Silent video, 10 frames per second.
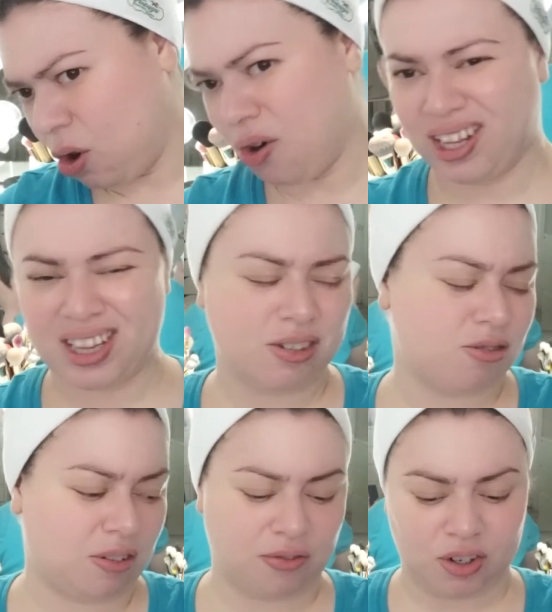oh, the
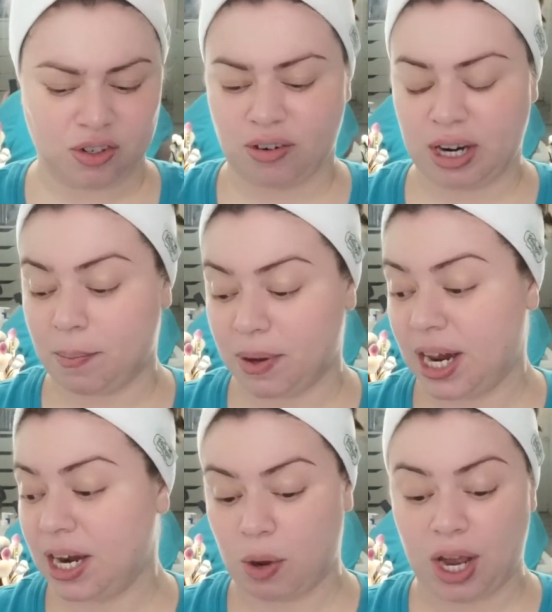cleanser I finished already, but
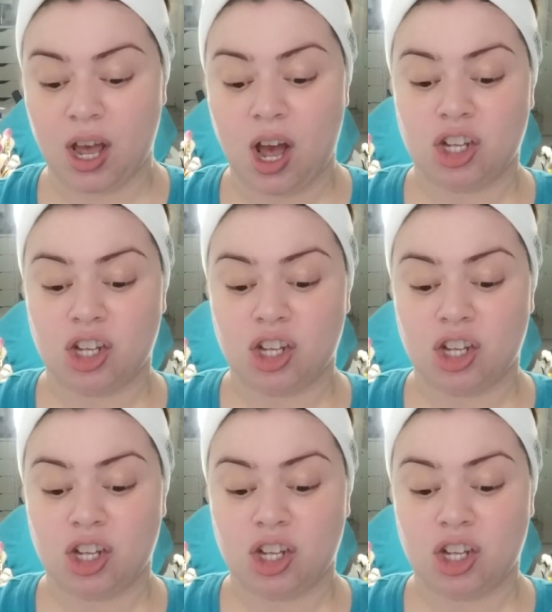anyway,